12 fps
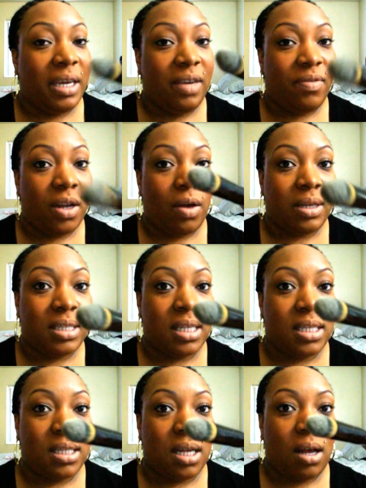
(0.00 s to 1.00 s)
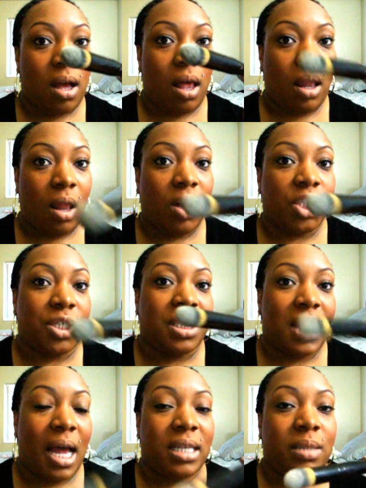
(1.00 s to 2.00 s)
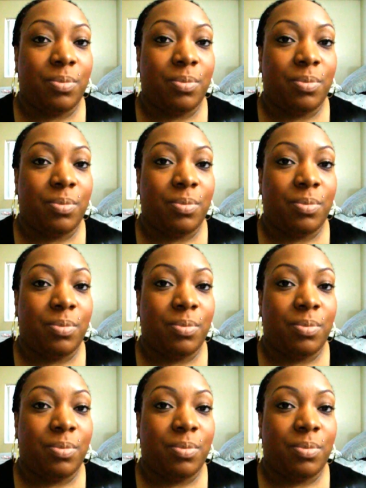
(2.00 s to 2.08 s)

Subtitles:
Even though this is a larger size